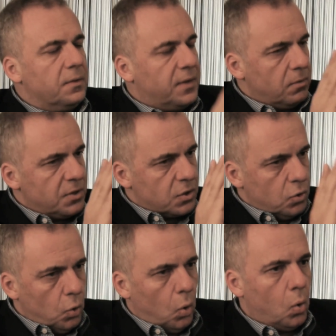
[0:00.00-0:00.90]
There is
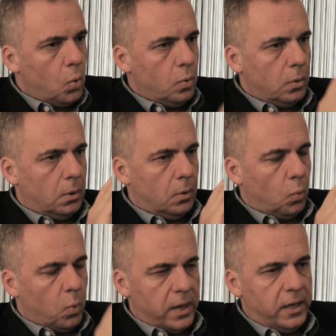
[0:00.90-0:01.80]
no
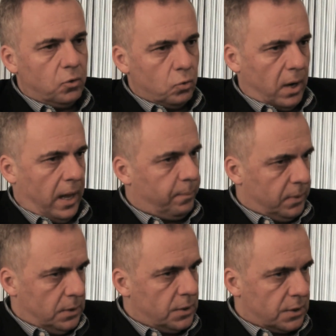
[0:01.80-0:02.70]
way to
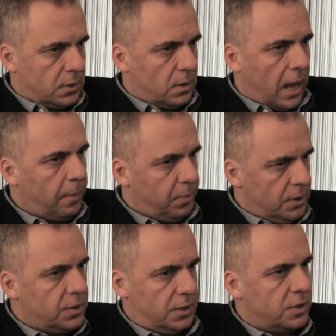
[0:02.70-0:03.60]
happiness.
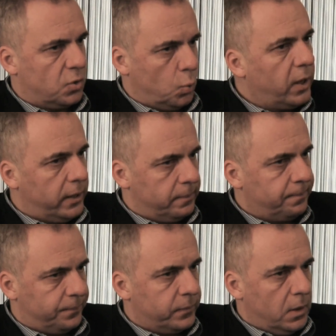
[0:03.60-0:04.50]
Happiness is the way.
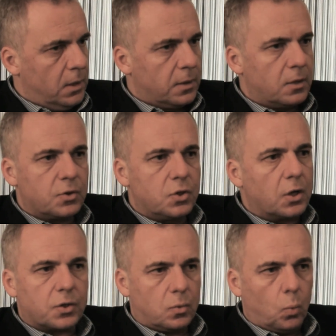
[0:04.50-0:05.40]
Mm-hmm. There is
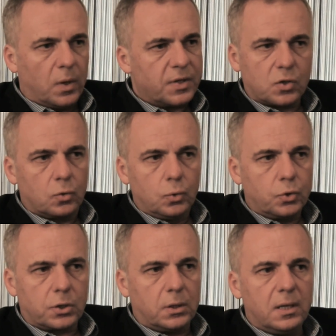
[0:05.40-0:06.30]
not one
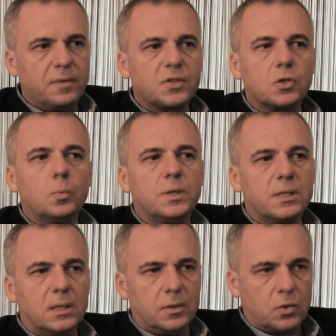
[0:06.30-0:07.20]
solution. If someone
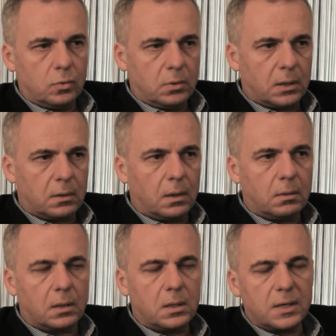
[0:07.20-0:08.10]
tells you
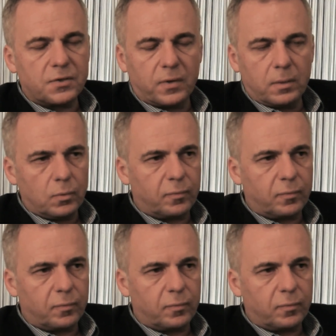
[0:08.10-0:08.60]
that he has found a